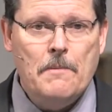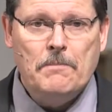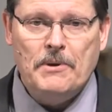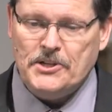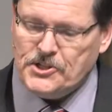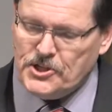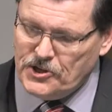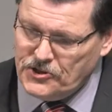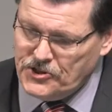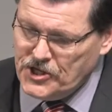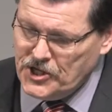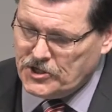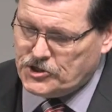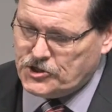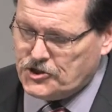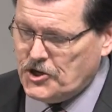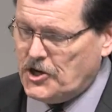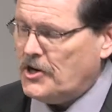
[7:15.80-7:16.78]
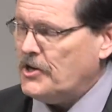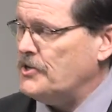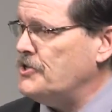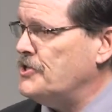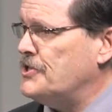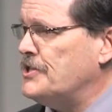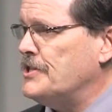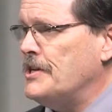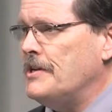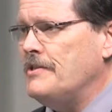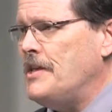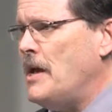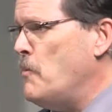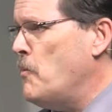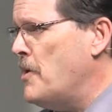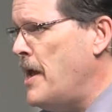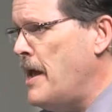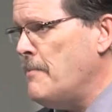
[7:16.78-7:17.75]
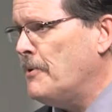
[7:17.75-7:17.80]
But to this church, they
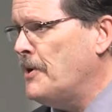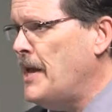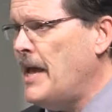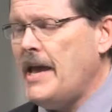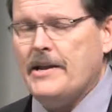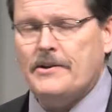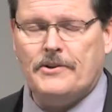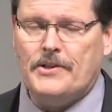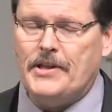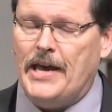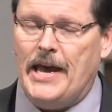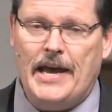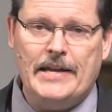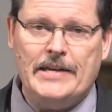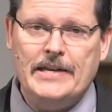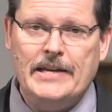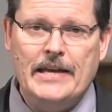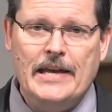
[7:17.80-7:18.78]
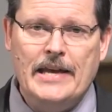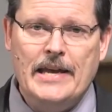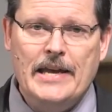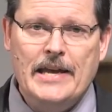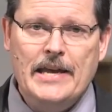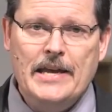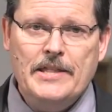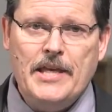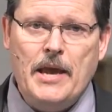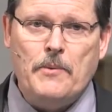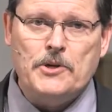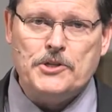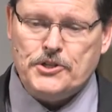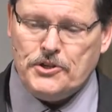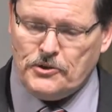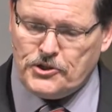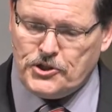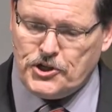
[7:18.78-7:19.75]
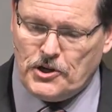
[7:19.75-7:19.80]
weren't able to handle that. They were
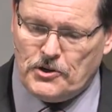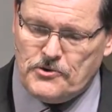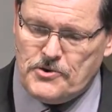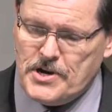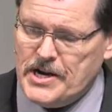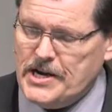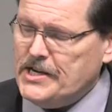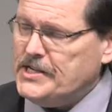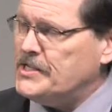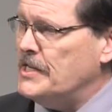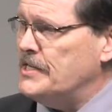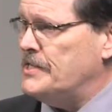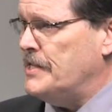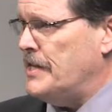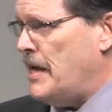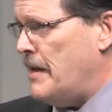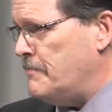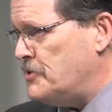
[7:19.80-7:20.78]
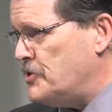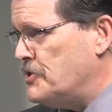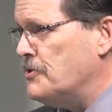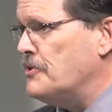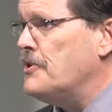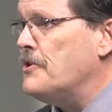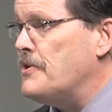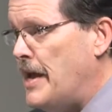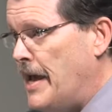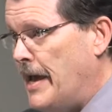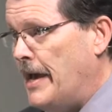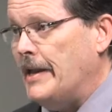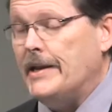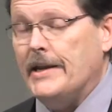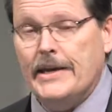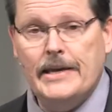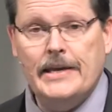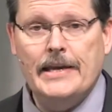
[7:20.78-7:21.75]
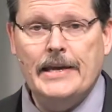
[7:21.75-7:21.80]
still children. He says, Then I'm still your
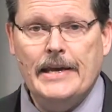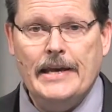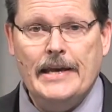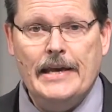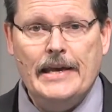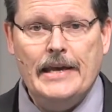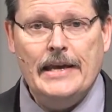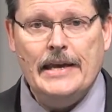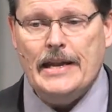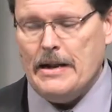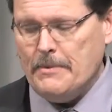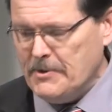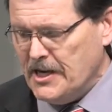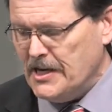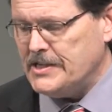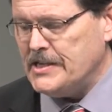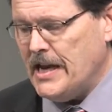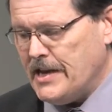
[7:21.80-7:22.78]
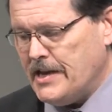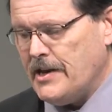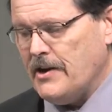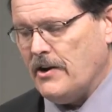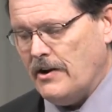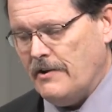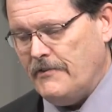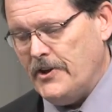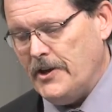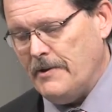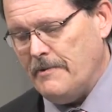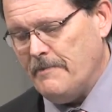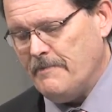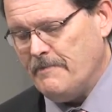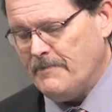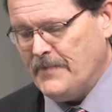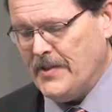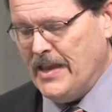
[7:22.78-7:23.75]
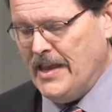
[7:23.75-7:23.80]
dad, and I'm going to take care of you.
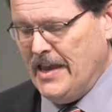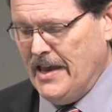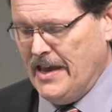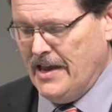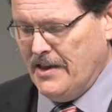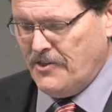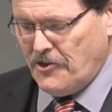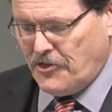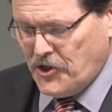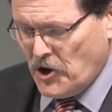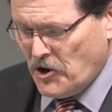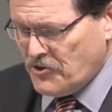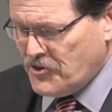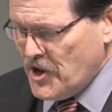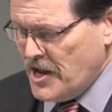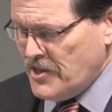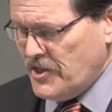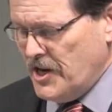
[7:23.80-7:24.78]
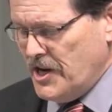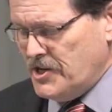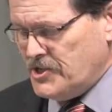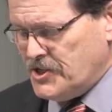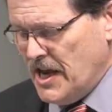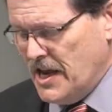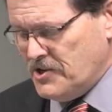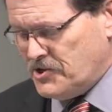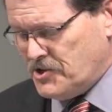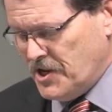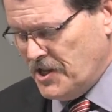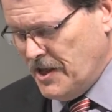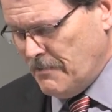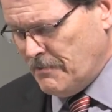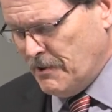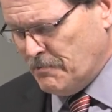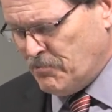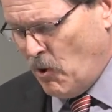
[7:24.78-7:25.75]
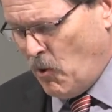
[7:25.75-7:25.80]
The third thing that he says to
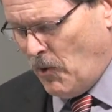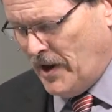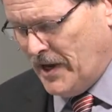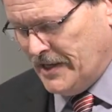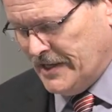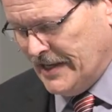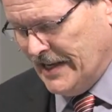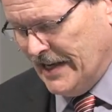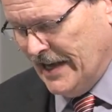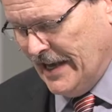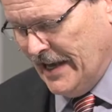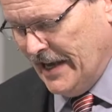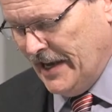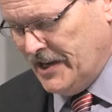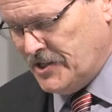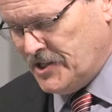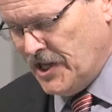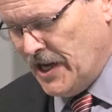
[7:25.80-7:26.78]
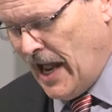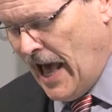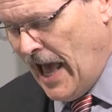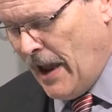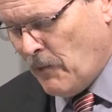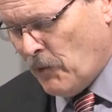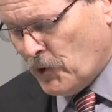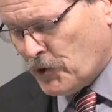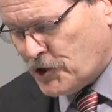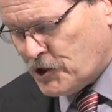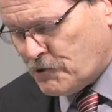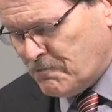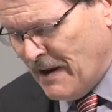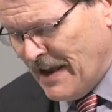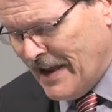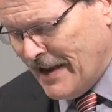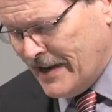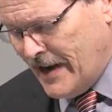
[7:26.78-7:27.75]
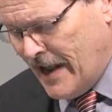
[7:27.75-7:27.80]
them, the point, is that I will
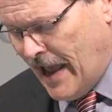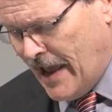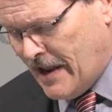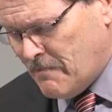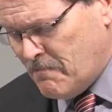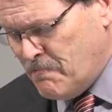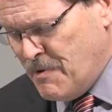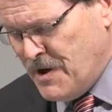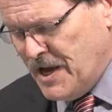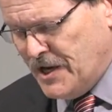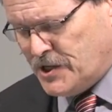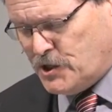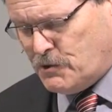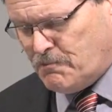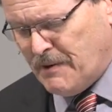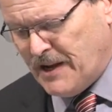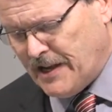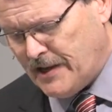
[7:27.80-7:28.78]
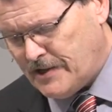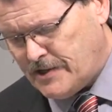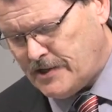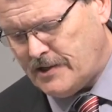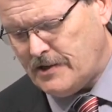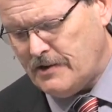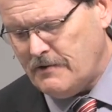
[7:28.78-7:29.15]
spend and be spent